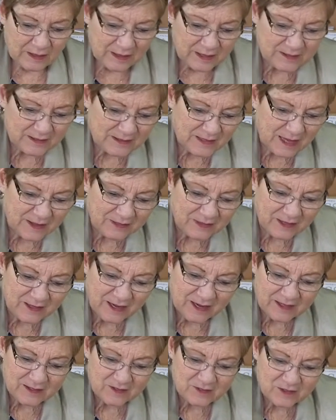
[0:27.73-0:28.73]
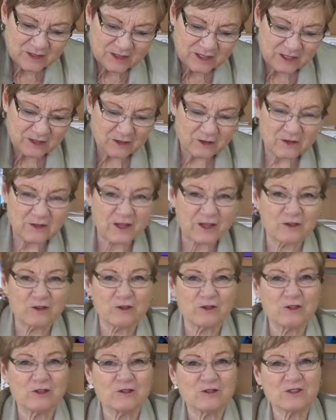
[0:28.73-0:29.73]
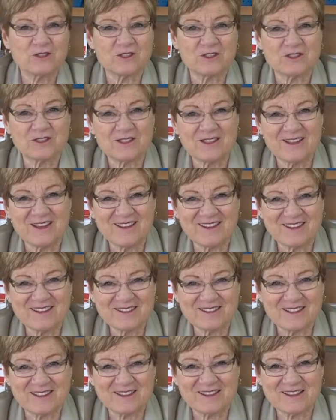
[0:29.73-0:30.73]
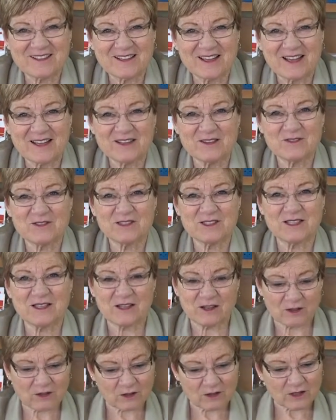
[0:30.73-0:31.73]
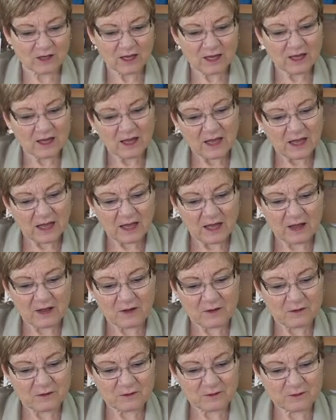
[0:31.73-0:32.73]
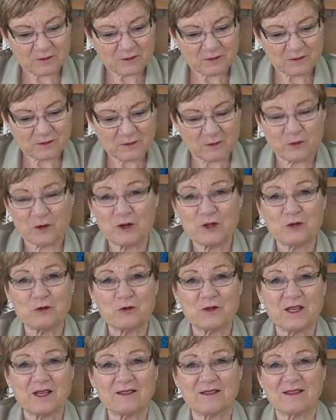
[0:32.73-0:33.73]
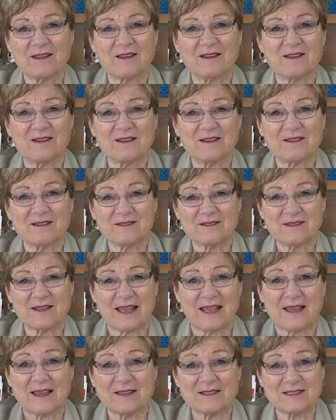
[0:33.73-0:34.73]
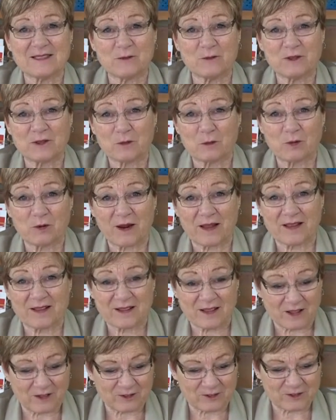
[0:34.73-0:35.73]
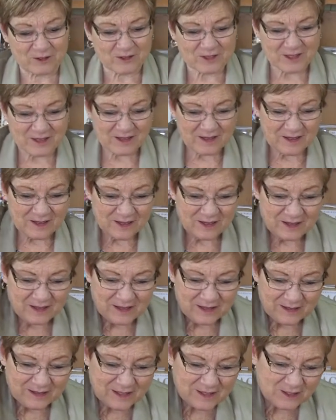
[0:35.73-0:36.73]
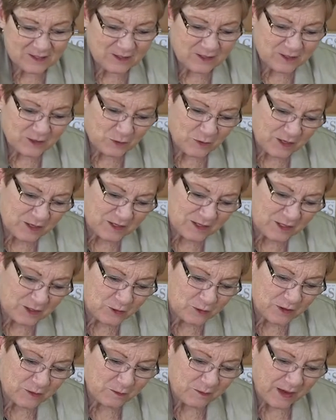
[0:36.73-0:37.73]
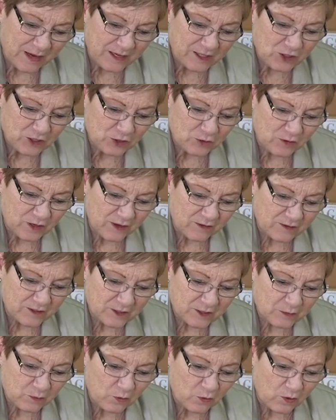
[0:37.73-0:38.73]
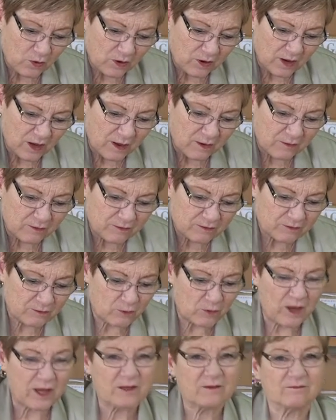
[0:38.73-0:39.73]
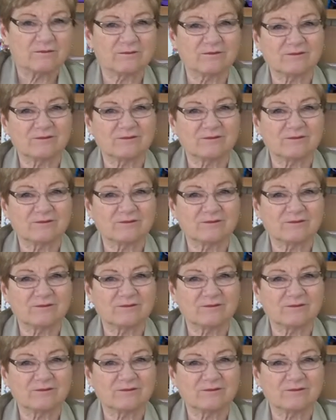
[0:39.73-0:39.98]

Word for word: It's not the kind of skittle that you're used to seeing, is it? The kind of skittle of where you get the candy with the bright colors. This looks, what does this remind you of? It's more of what?